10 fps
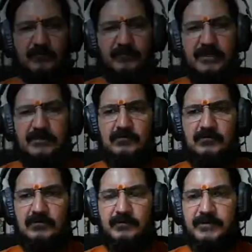when you
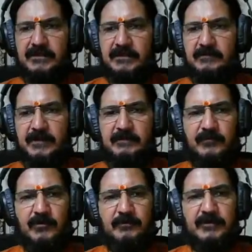open a command
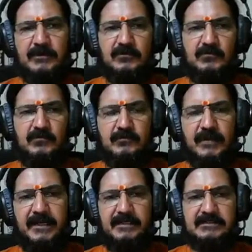prompt, you
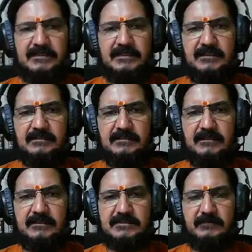might see
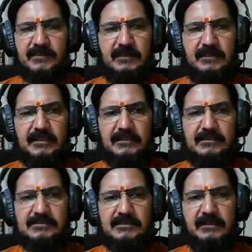something like
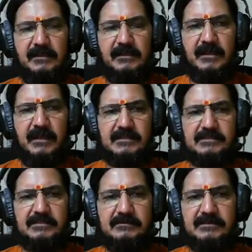this. It
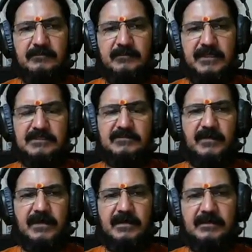has some text
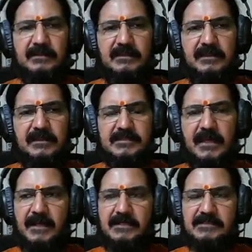part, then it has an
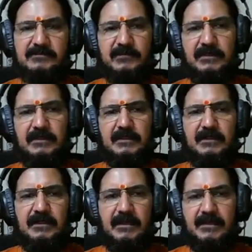at symbol,
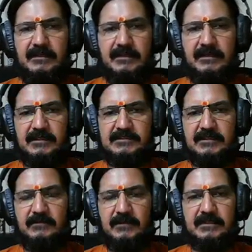and then it has
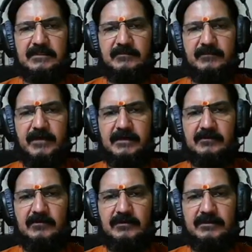some another part,
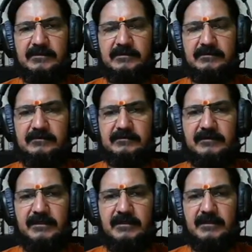colon,
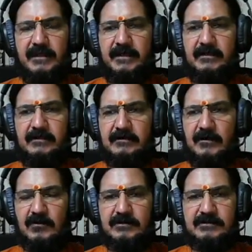tilde, and a
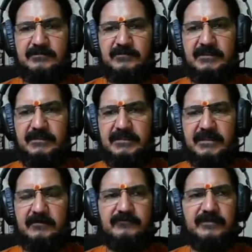dollar symbol. These
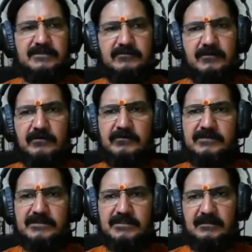kind of things you are going to
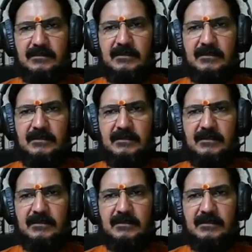see.